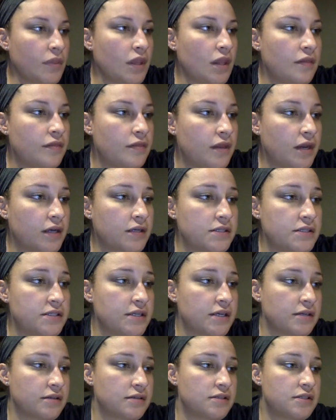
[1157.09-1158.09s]
The next
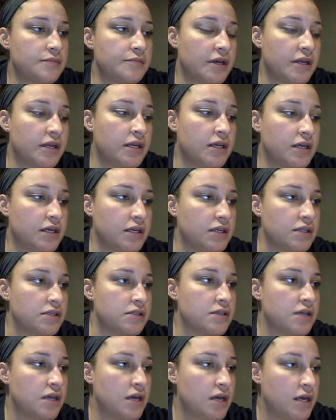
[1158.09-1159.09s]
assessment is
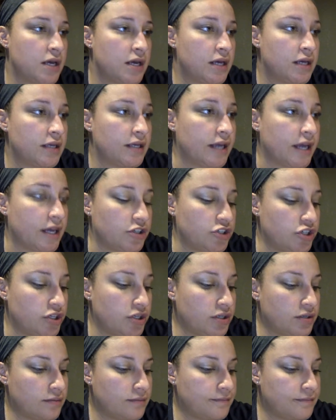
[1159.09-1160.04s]
catching.